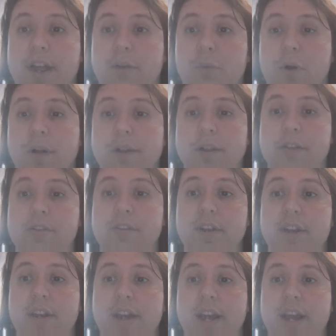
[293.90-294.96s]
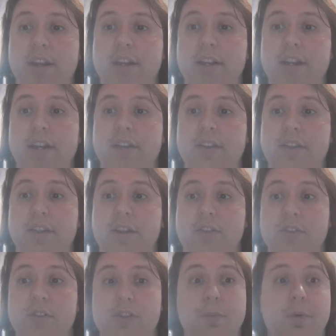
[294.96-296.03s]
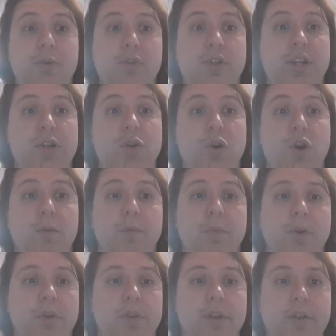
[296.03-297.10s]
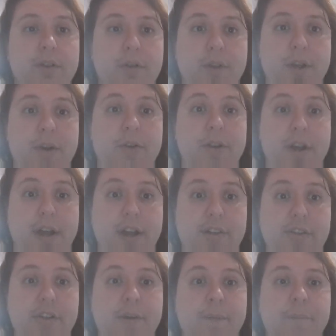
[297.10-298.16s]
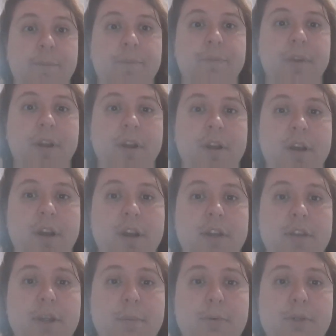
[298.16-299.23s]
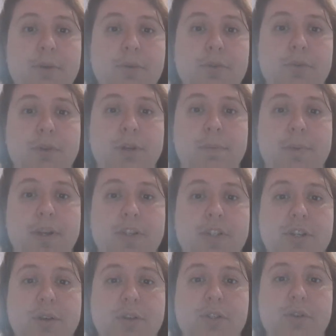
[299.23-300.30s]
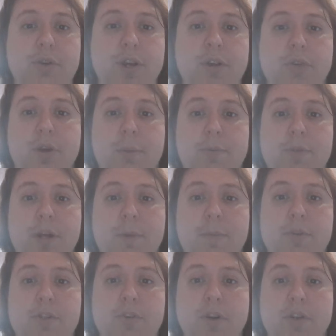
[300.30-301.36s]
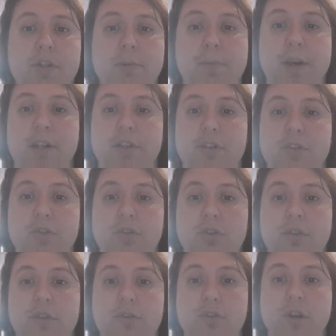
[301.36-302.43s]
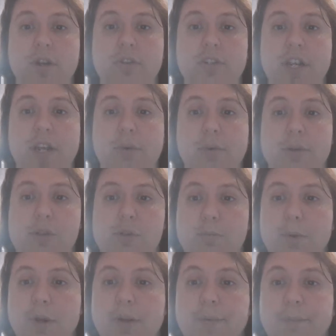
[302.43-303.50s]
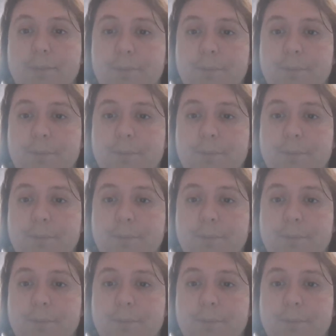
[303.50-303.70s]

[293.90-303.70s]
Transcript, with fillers: and Wallace, indicating that things are supposedly normal, though they are not. The episode was written by series creator Rob Thomas, directed by John T. Kretschmer.